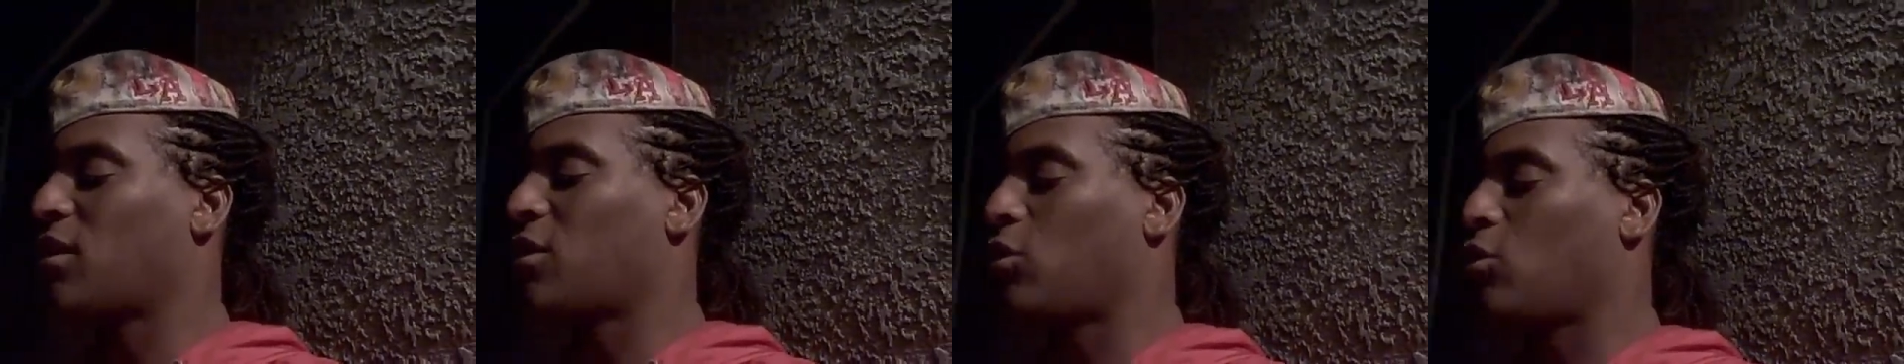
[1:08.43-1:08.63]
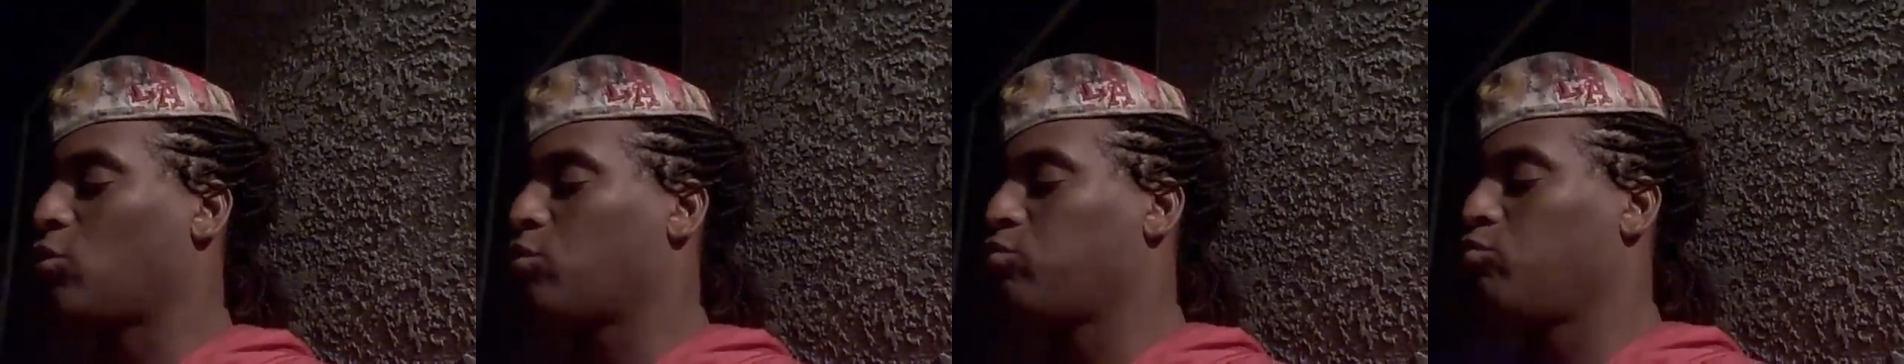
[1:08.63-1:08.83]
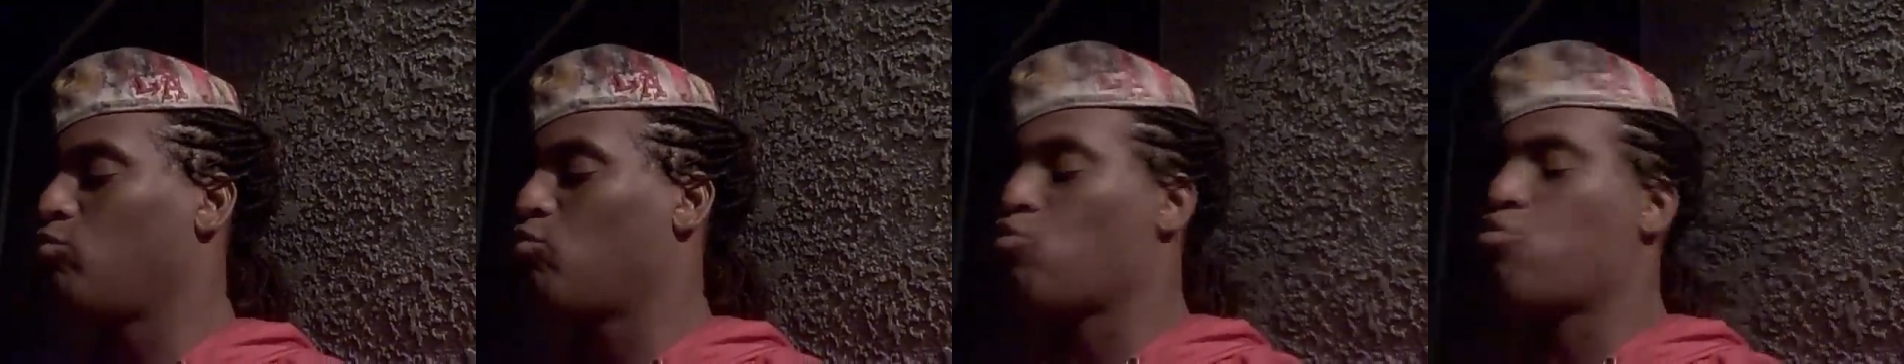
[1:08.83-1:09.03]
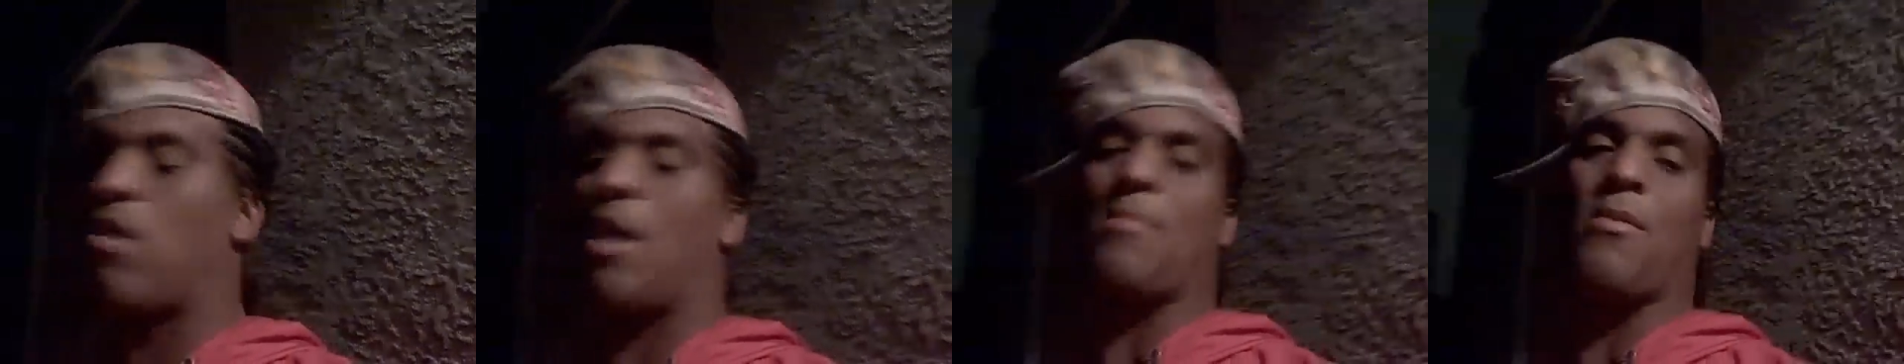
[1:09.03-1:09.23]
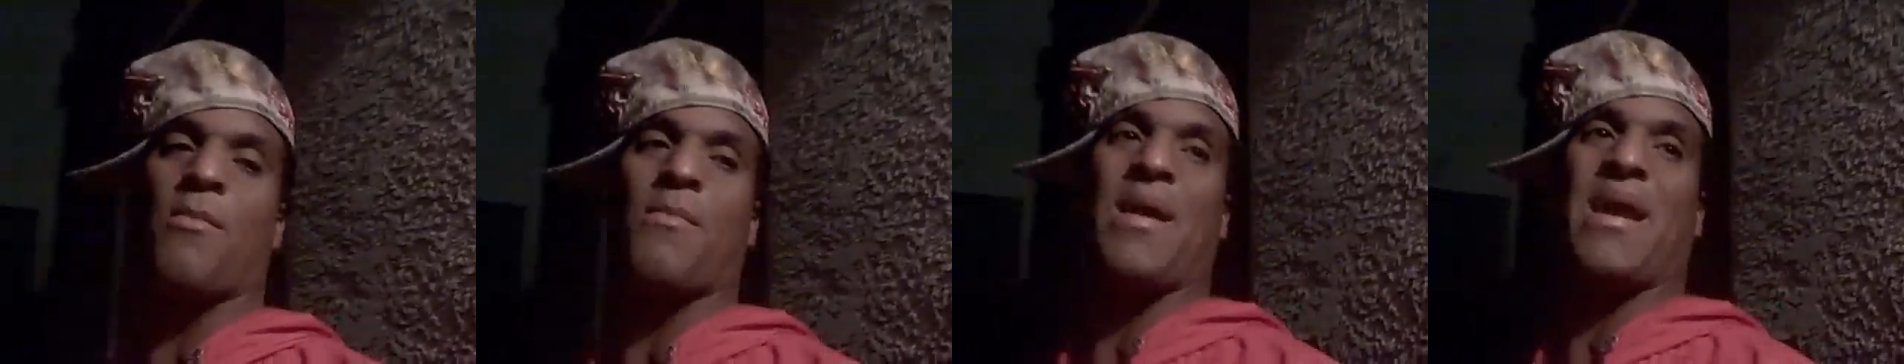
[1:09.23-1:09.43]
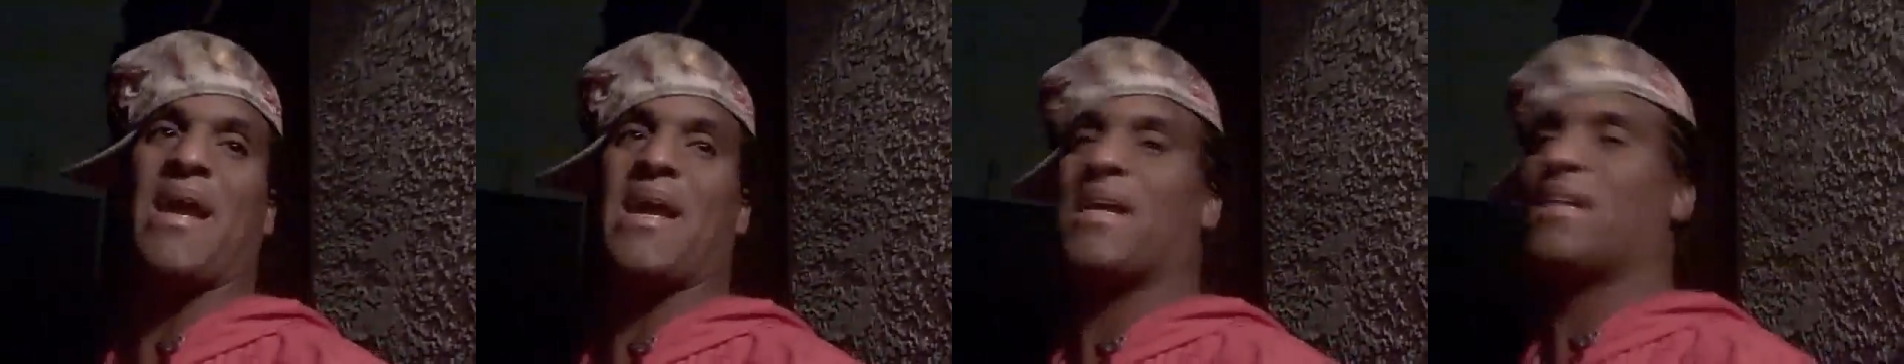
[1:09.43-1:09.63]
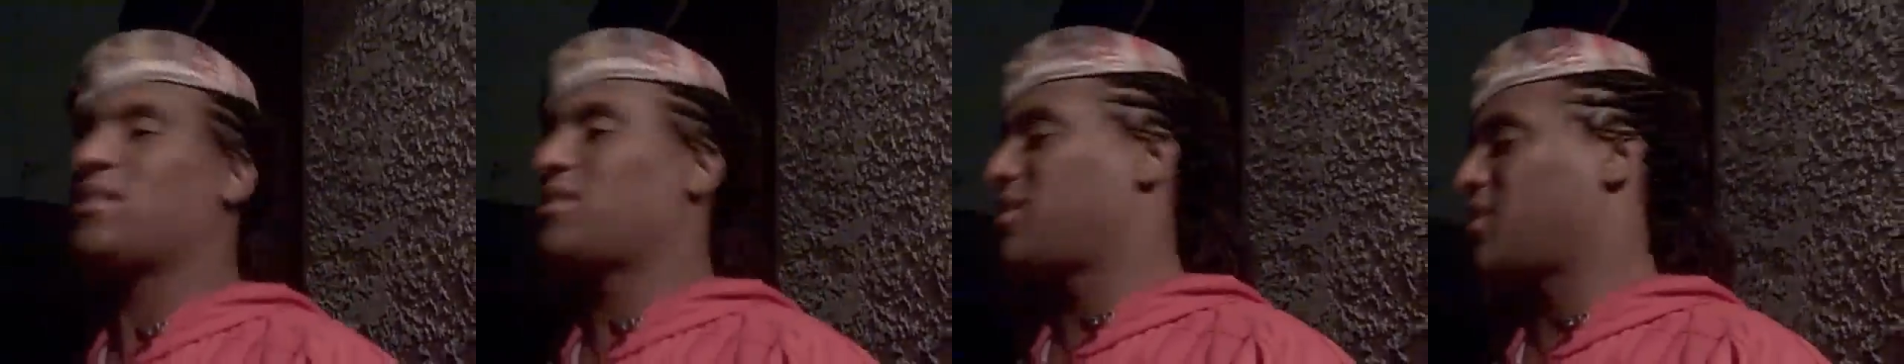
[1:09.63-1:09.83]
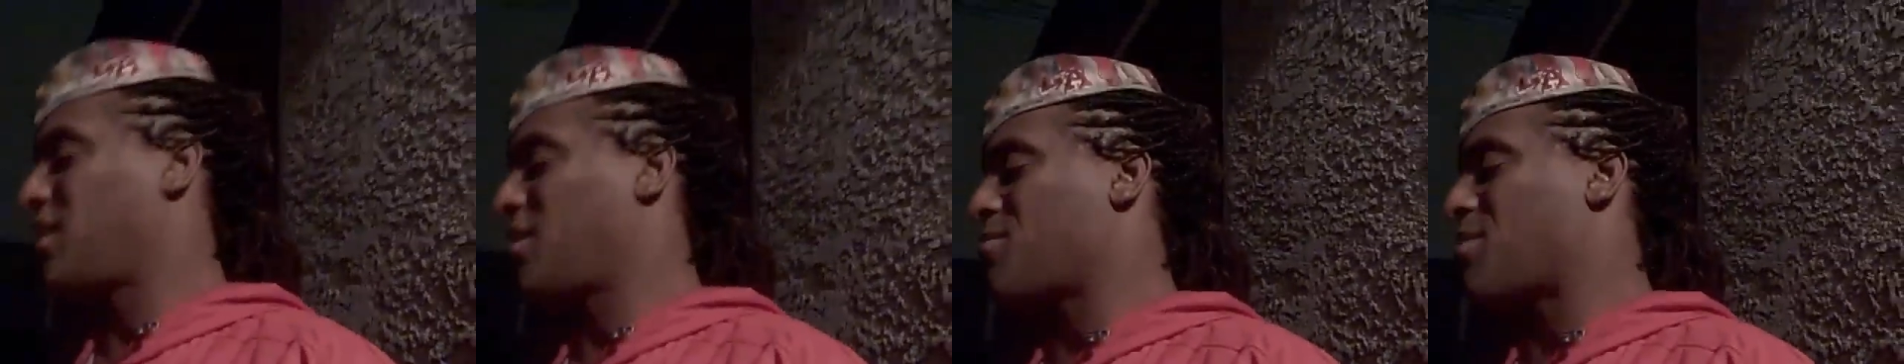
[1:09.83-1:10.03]
little rubber
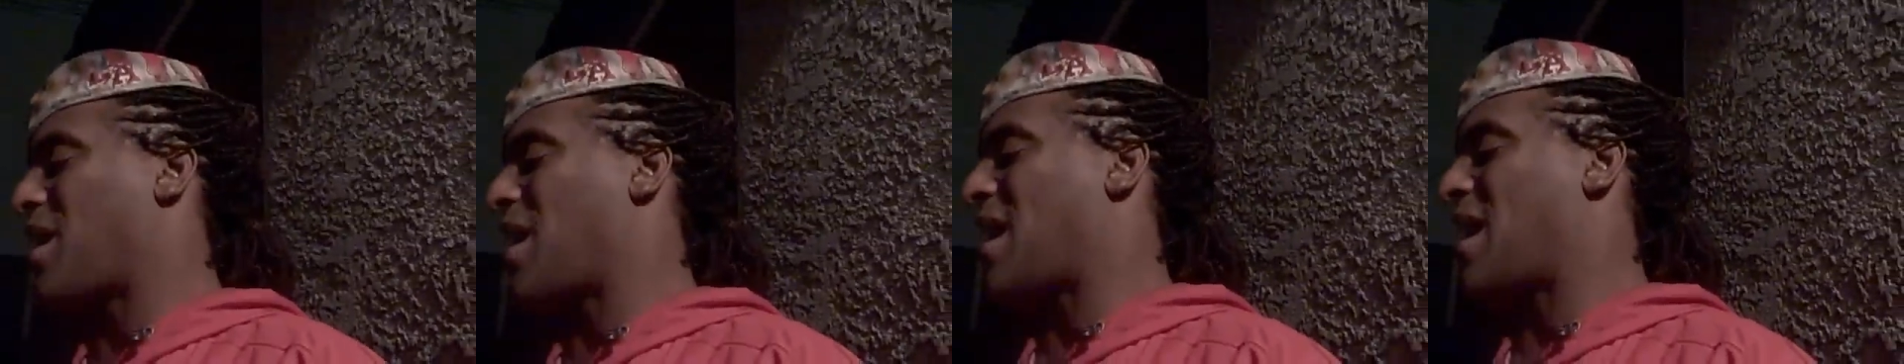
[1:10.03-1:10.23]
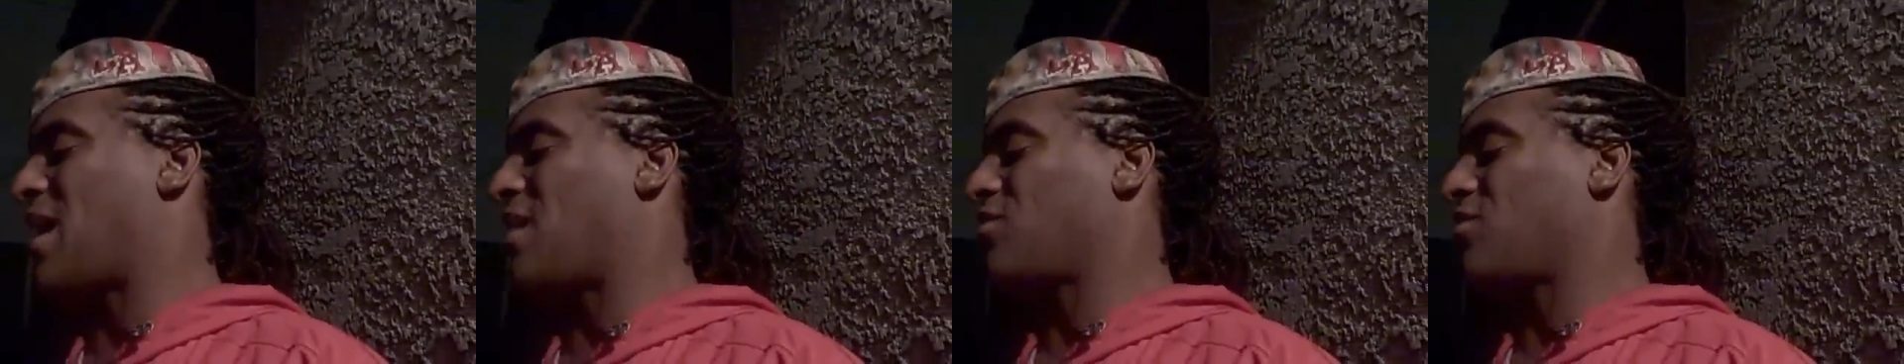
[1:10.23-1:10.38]
bands in my